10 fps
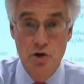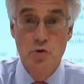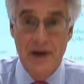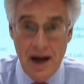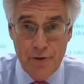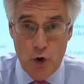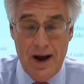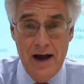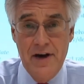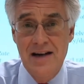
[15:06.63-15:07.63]
You
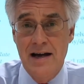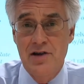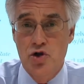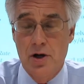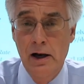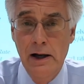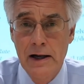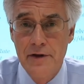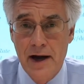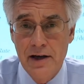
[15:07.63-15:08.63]
therefore have a danger
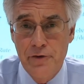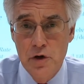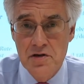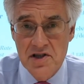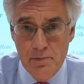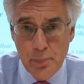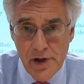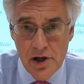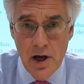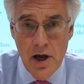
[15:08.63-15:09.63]
that if you
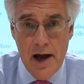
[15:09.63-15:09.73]
simply